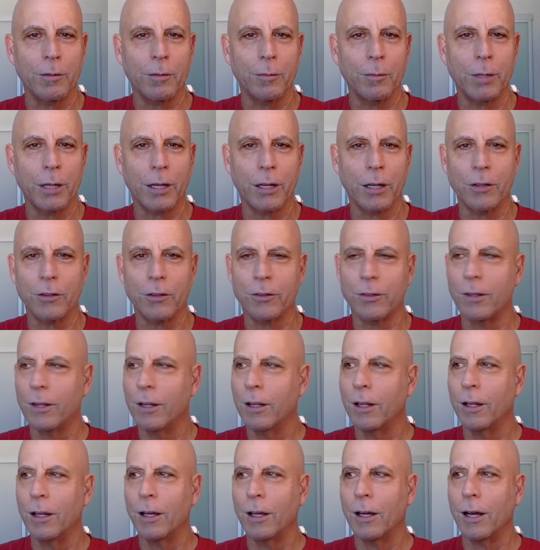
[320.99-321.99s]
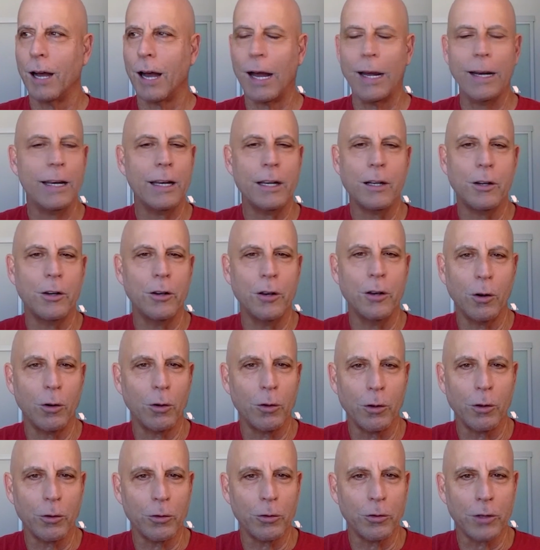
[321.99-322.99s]
because I didn't know
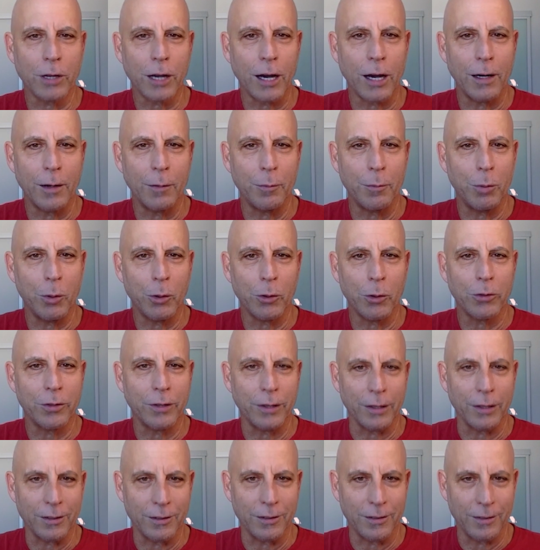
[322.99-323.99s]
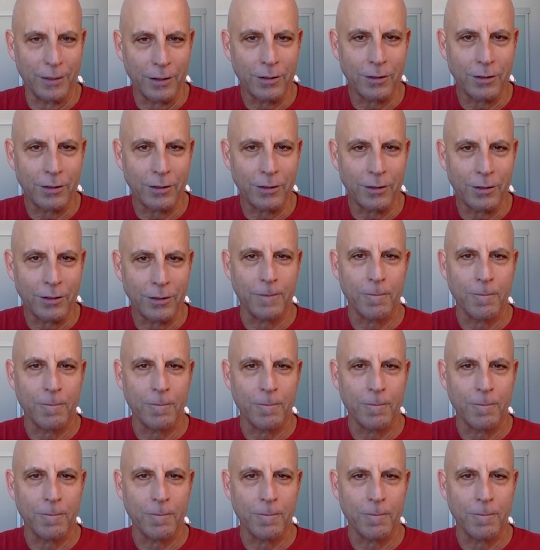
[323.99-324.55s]
those kind of books existed.